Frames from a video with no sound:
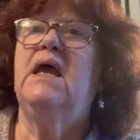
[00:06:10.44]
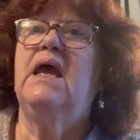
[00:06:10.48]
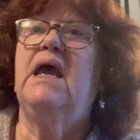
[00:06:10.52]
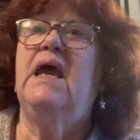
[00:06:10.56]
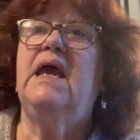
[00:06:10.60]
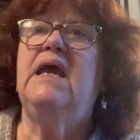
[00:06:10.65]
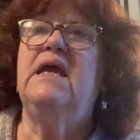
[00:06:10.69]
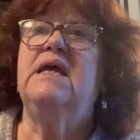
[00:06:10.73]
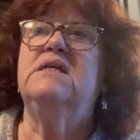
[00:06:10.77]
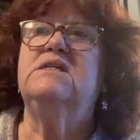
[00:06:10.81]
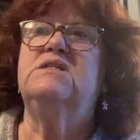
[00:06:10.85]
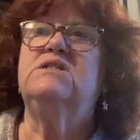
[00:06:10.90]

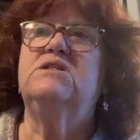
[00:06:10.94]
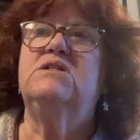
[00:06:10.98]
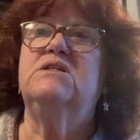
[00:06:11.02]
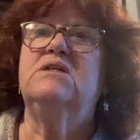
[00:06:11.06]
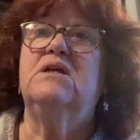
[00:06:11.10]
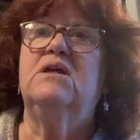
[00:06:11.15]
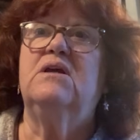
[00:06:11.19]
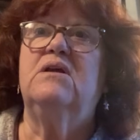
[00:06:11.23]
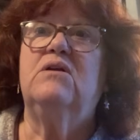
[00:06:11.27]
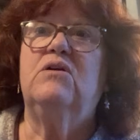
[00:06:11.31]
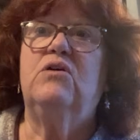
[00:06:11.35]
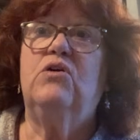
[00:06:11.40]
It's
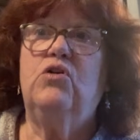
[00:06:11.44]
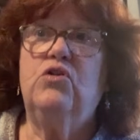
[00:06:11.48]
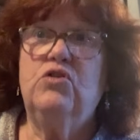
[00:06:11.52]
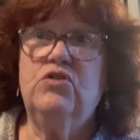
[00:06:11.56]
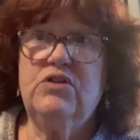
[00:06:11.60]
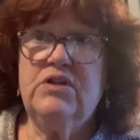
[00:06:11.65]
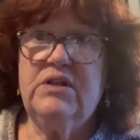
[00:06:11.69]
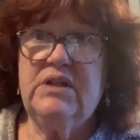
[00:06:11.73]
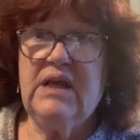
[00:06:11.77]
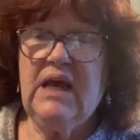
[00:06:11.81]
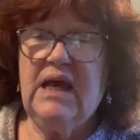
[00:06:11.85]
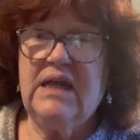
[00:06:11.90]

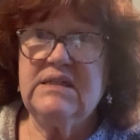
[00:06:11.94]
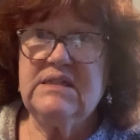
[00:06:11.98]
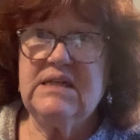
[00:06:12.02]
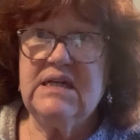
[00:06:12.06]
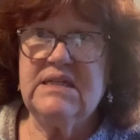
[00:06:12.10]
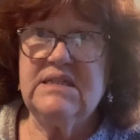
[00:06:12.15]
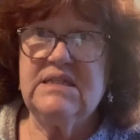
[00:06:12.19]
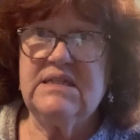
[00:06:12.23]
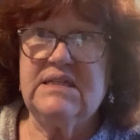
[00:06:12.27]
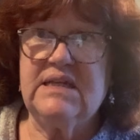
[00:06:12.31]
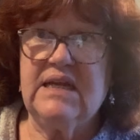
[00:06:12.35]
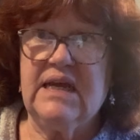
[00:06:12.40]
under the
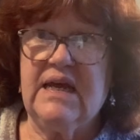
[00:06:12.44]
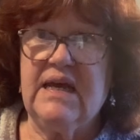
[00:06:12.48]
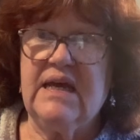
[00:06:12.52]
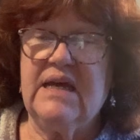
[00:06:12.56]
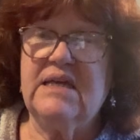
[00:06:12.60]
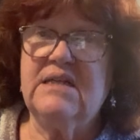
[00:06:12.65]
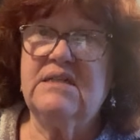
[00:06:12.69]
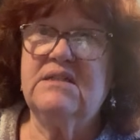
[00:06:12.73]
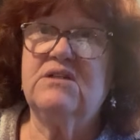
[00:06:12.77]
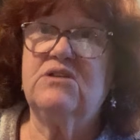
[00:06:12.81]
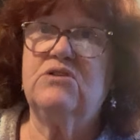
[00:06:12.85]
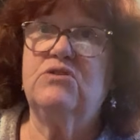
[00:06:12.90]
attic
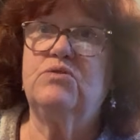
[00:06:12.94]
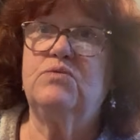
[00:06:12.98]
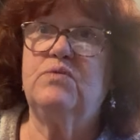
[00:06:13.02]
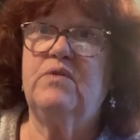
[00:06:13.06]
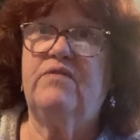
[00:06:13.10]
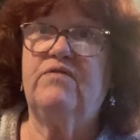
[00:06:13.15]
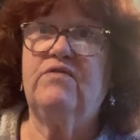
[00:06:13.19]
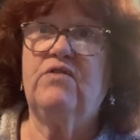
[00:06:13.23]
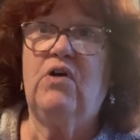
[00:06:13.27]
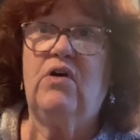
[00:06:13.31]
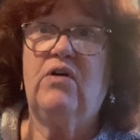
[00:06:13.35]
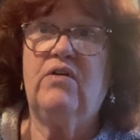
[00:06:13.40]
stairs because
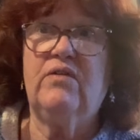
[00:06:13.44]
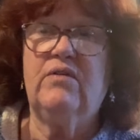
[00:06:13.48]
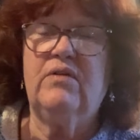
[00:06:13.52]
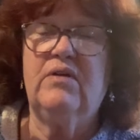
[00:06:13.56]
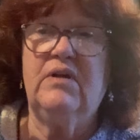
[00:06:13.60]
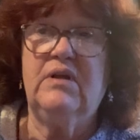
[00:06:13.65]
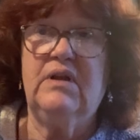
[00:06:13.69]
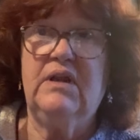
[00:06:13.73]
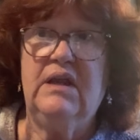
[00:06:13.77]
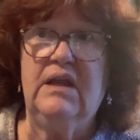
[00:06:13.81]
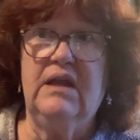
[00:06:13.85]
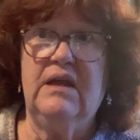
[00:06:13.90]
we've got
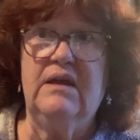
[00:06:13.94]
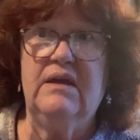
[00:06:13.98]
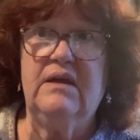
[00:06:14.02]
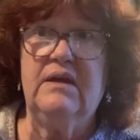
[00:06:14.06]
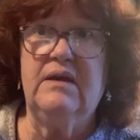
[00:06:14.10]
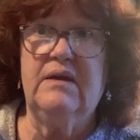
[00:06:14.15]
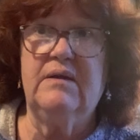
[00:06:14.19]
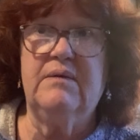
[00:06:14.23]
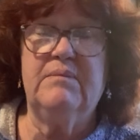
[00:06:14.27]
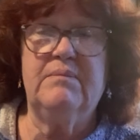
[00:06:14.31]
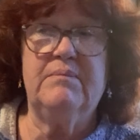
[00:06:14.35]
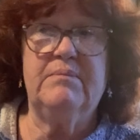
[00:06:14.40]

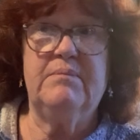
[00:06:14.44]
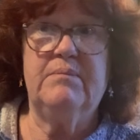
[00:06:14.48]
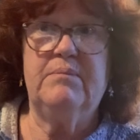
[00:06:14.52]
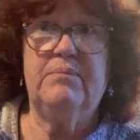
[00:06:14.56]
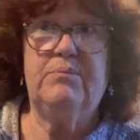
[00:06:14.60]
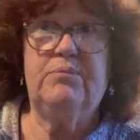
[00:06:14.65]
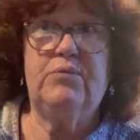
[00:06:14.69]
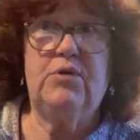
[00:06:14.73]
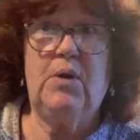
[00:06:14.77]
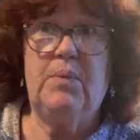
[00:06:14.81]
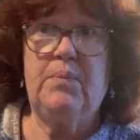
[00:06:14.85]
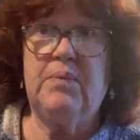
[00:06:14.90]
a
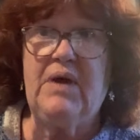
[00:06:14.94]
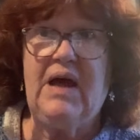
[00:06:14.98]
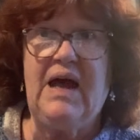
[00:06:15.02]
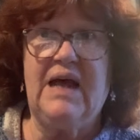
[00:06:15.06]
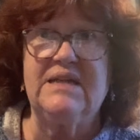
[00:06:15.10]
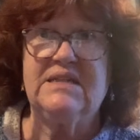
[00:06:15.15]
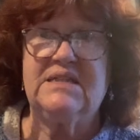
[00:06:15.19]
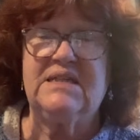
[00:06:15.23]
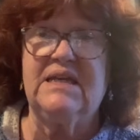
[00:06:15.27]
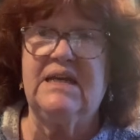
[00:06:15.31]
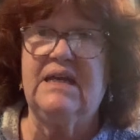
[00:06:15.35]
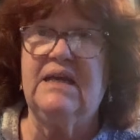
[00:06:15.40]
proper
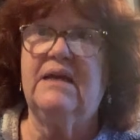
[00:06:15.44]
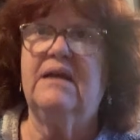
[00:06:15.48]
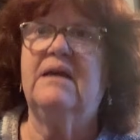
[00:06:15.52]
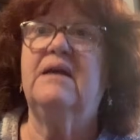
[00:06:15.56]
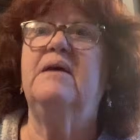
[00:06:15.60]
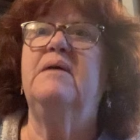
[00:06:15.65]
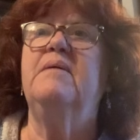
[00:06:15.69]
attic.